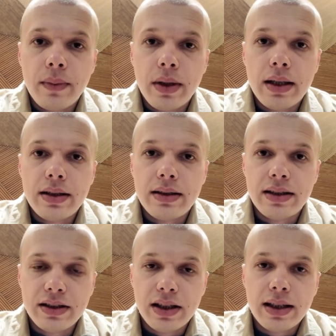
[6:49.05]
And in
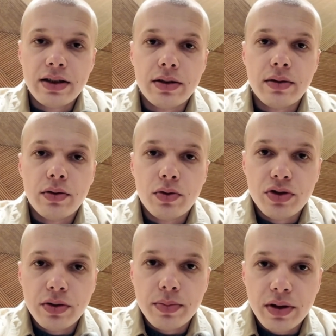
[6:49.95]
this case, you
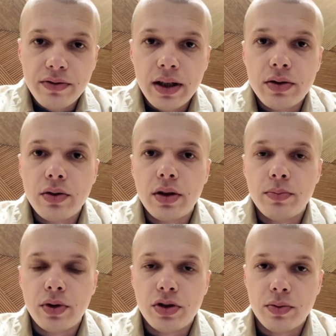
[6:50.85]
simply factor in
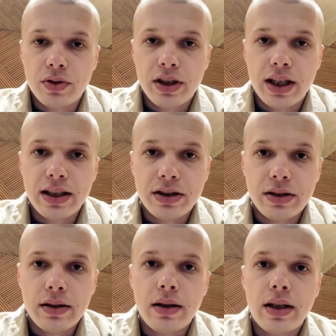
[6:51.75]
possible
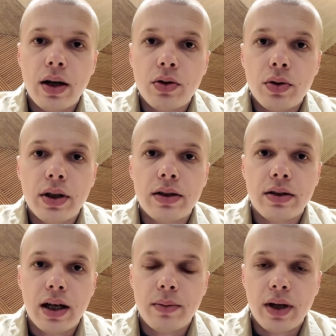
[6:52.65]
delays, calculate the
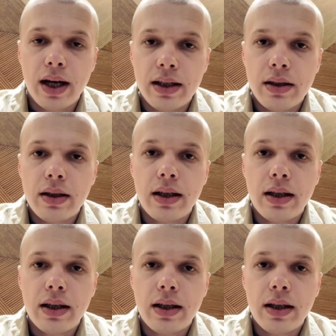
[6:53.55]
timeline,